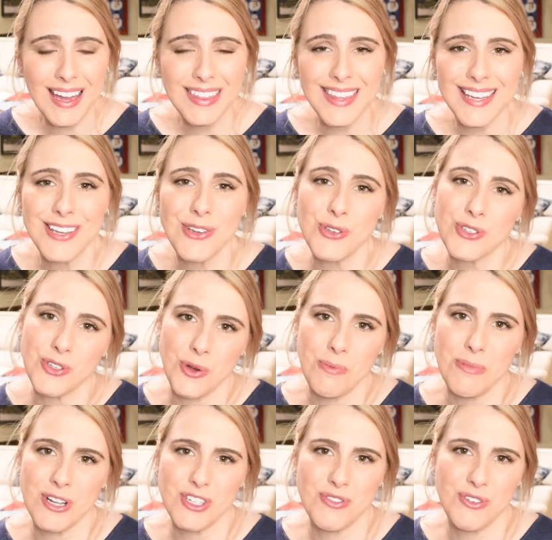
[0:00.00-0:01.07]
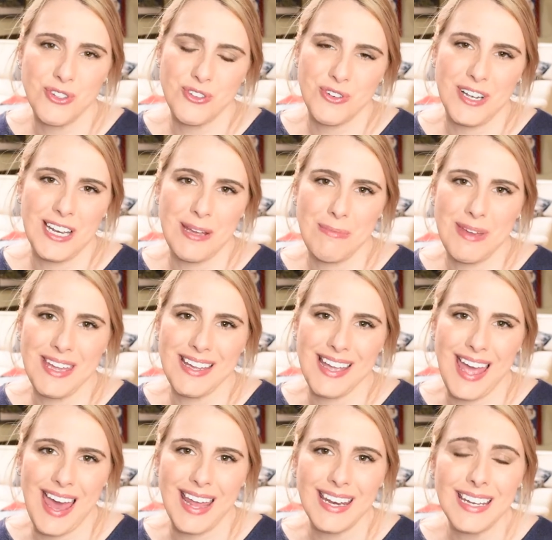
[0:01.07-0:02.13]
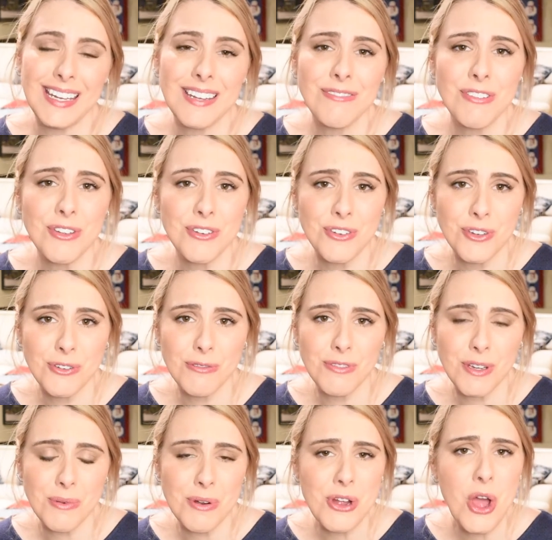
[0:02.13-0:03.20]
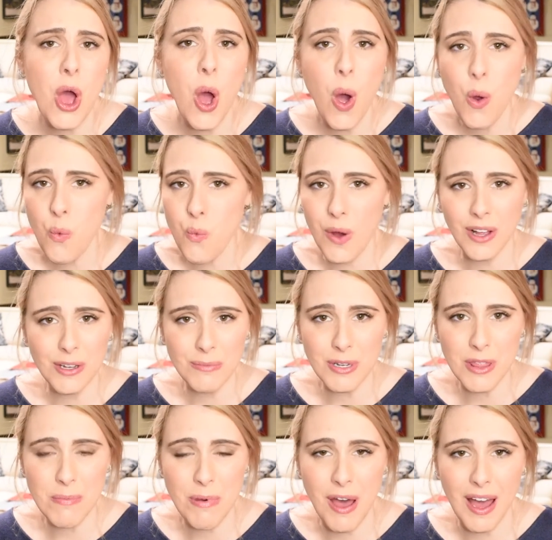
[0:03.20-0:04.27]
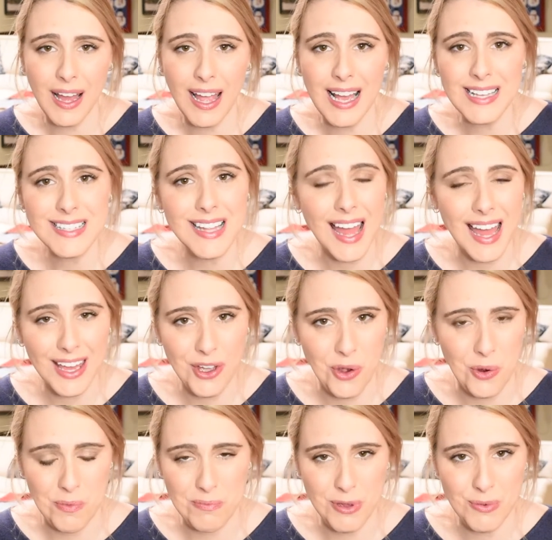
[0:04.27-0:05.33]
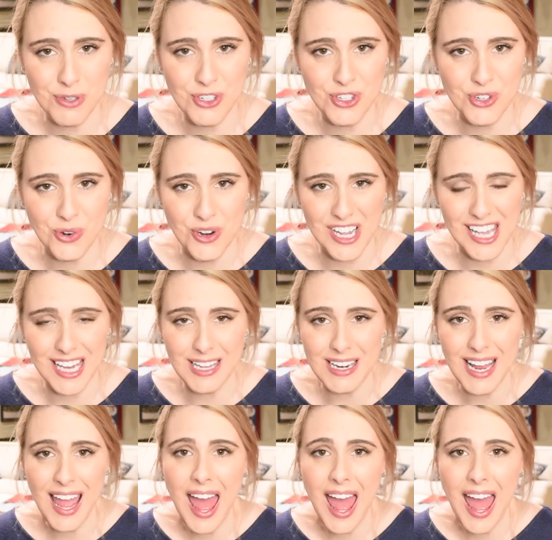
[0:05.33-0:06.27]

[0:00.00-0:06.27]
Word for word: Thank you so much for joining me again. And if you're a new viewer, welcome to the podcast. I hope you enjoy it.